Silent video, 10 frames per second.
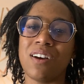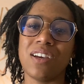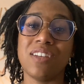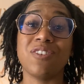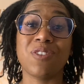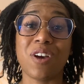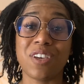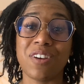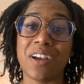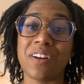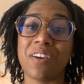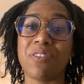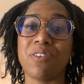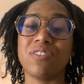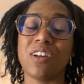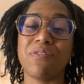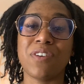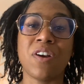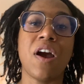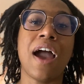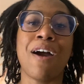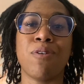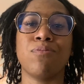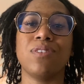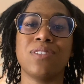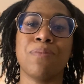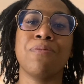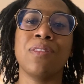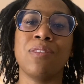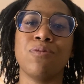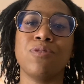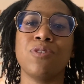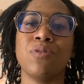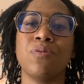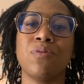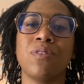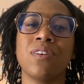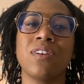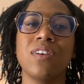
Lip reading: interlocking your hair together and trying to figure out how to separate those two, or